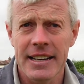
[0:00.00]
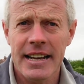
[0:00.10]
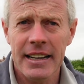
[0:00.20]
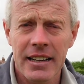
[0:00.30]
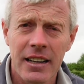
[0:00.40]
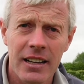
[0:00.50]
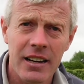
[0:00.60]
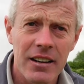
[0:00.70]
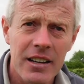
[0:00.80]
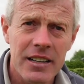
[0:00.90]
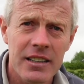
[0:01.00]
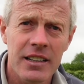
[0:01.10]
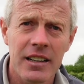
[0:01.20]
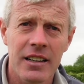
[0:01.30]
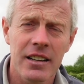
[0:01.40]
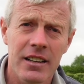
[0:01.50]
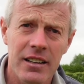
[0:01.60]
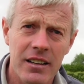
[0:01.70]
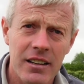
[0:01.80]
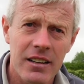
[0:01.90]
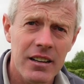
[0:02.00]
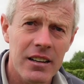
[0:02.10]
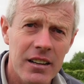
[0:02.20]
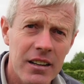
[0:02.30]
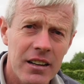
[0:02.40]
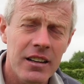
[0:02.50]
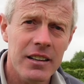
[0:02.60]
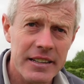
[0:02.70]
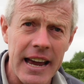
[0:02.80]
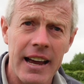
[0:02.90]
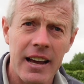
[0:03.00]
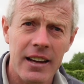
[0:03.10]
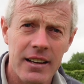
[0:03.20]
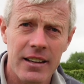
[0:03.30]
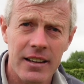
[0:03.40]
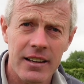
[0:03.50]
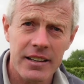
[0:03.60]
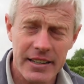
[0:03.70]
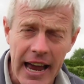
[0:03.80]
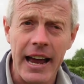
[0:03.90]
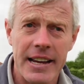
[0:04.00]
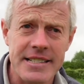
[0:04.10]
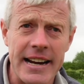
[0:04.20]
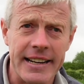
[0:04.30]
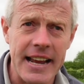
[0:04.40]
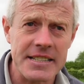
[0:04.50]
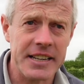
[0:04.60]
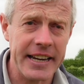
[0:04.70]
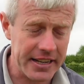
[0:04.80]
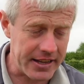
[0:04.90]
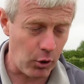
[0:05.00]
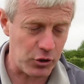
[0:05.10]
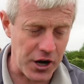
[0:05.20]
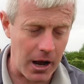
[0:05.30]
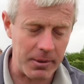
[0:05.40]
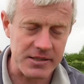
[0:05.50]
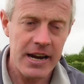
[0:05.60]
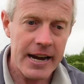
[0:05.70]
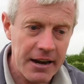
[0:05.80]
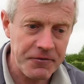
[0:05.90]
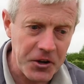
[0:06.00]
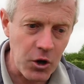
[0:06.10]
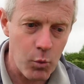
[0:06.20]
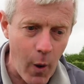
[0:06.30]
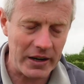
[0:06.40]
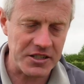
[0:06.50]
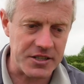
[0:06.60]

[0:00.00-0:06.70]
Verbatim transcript: Get, getting the air out the bale for when it's wrapped, and then the two-hour period yeah, exactly. And that's the key in the whole job is if you want